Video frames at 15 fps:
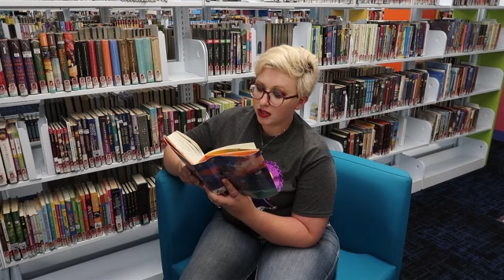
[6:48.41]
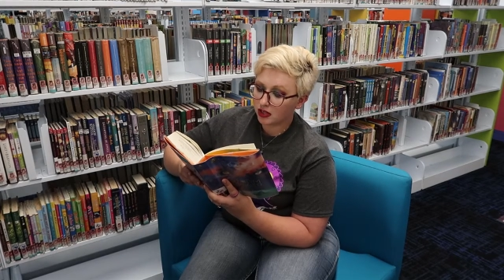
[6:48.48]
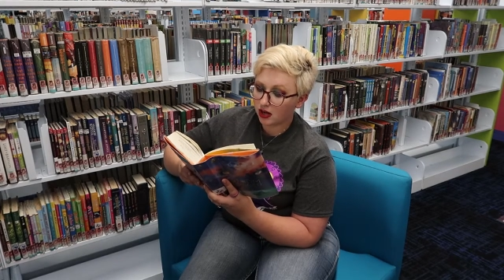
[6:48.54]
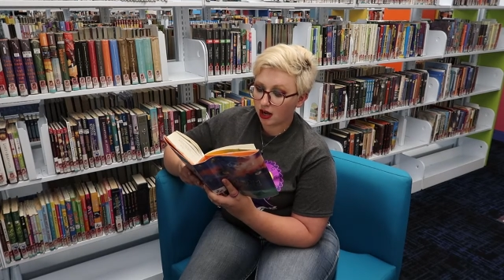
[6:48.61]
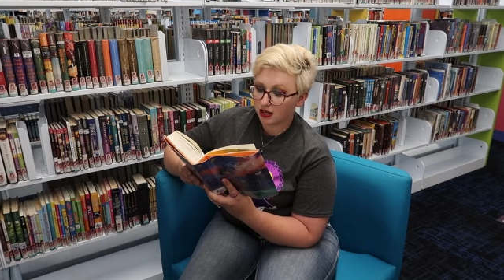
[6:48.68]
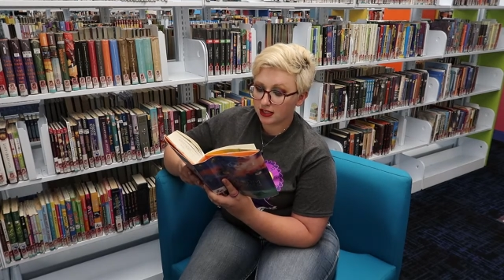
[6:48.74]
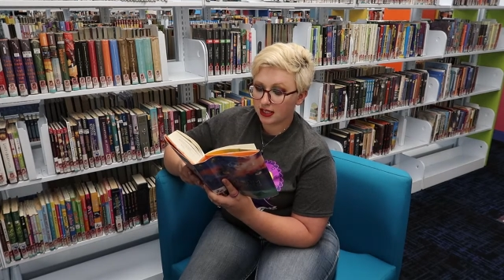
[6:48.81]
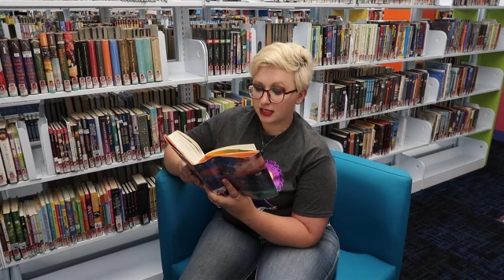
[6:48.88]
the
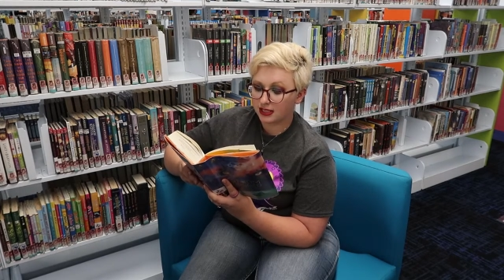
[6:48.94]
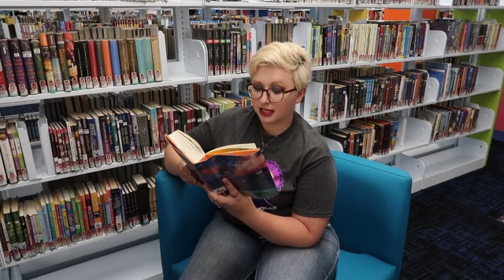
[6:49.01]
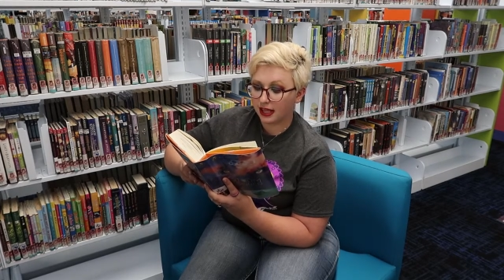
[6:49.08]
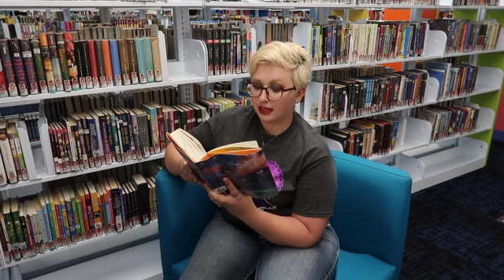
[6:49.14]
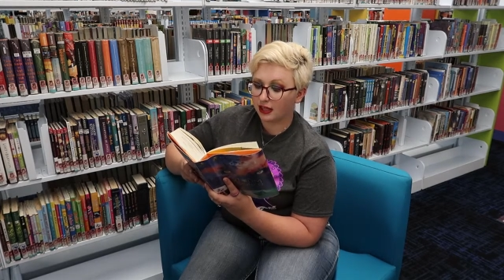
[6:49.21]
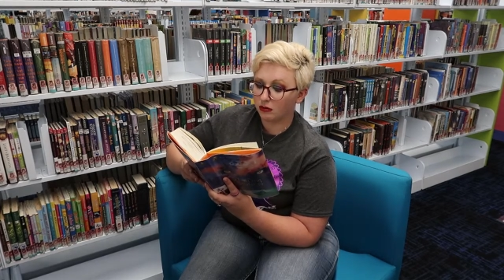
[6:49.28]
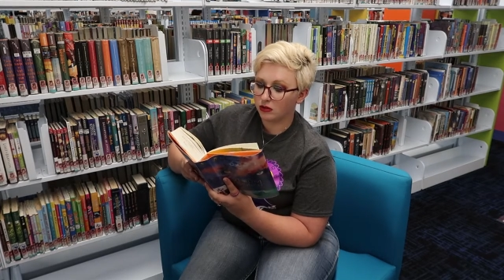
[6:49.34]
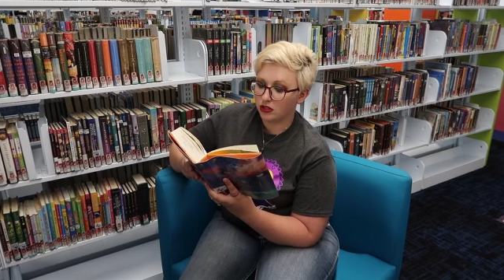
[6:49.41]
docs had
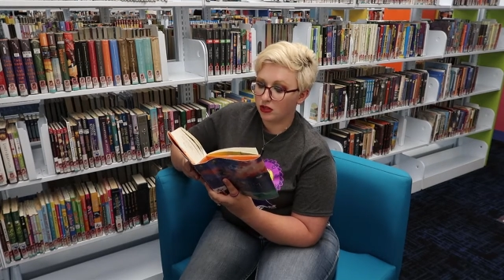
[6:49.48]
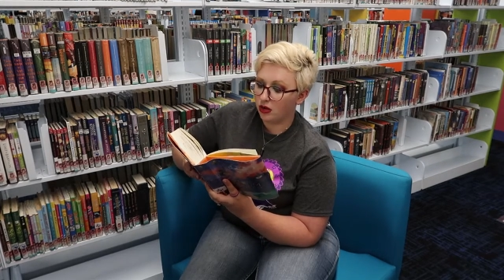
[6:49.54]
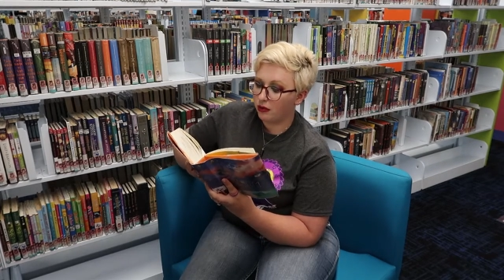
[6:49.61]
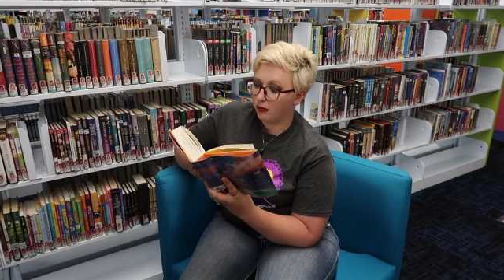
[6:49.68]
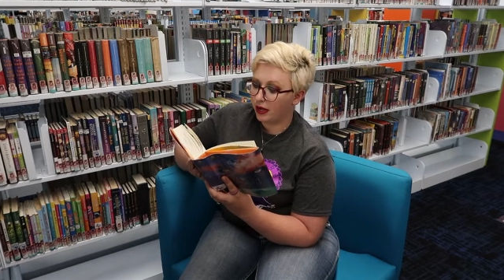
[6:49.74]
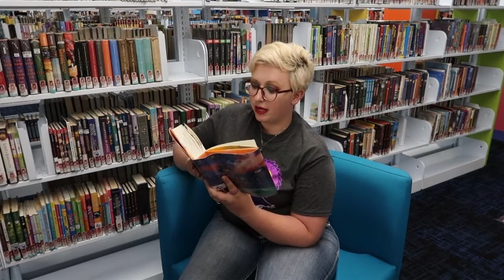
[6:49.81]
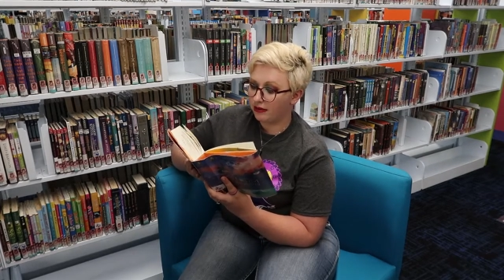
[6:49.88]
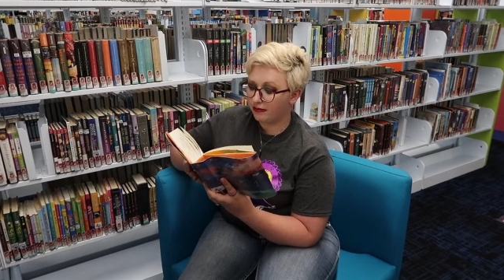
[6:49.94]
said there was
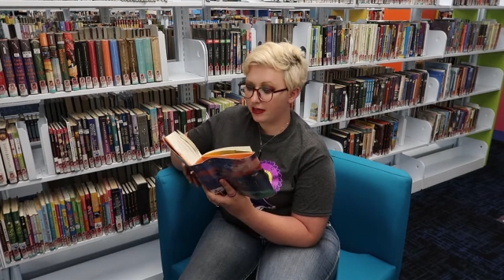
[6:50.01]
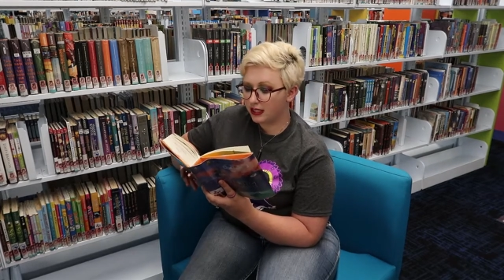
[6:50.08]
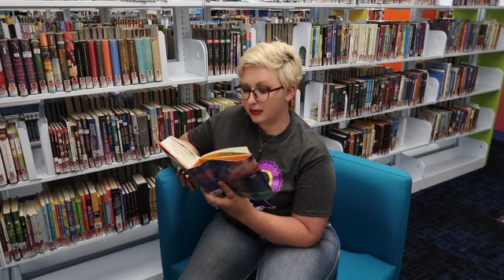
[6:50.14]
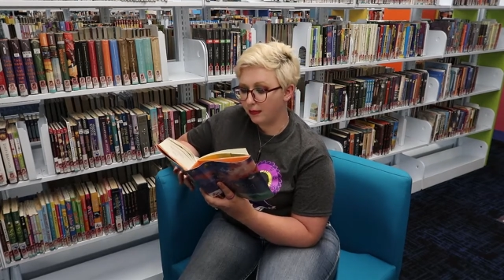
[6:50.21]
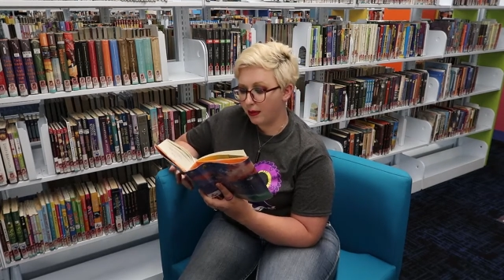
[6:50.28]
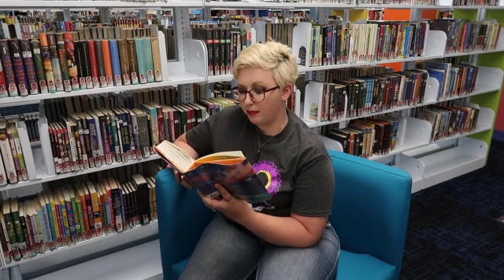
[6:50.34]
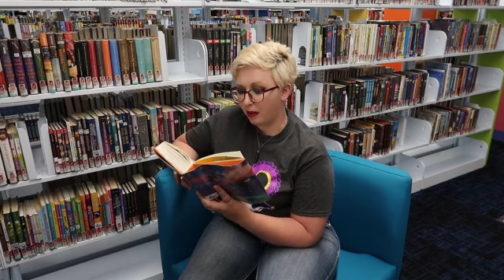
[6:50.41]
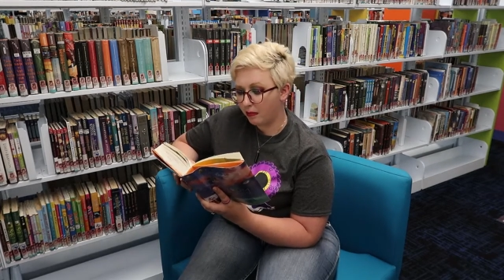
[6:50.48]
no way to
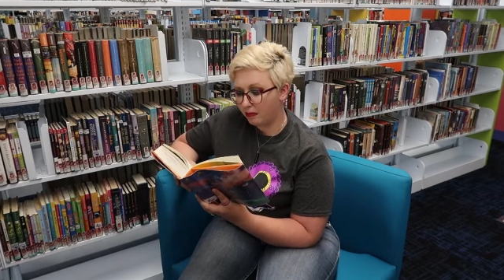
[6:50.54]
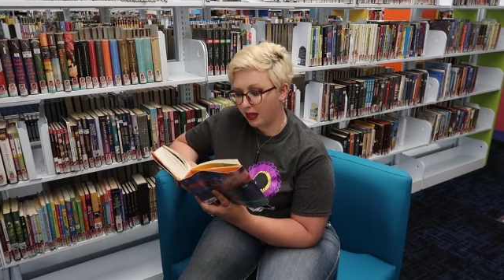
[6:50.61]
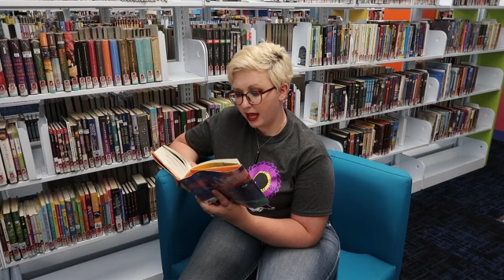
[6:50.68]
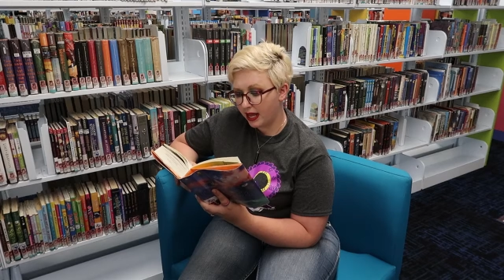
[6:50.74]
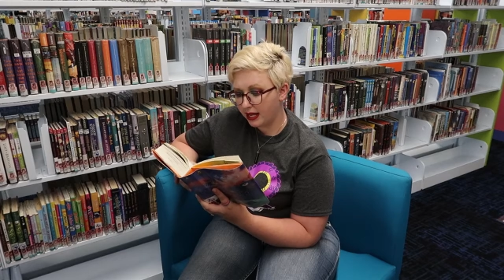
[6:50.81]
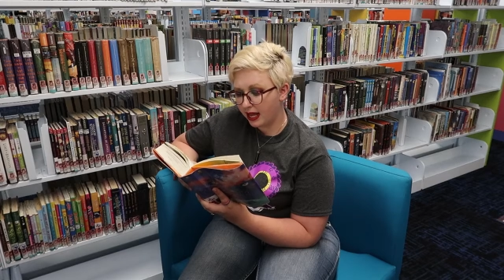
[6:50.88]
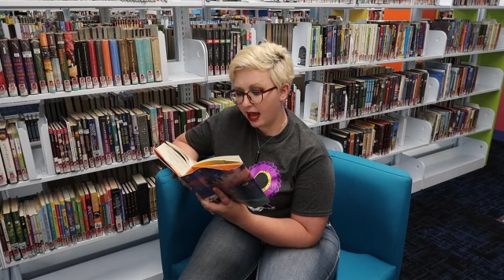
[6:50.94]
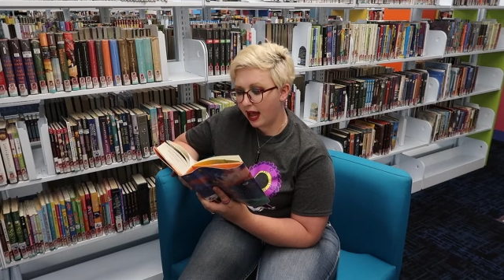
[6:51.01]
fix my bum
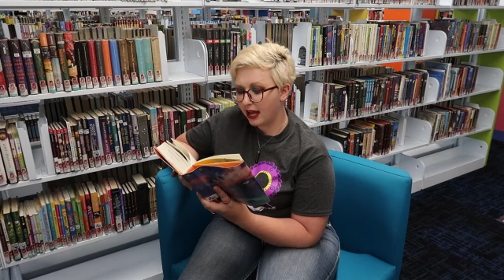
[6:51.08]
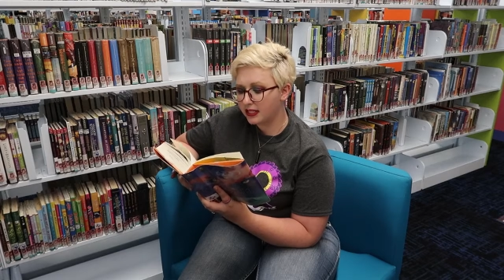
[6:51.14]
leg,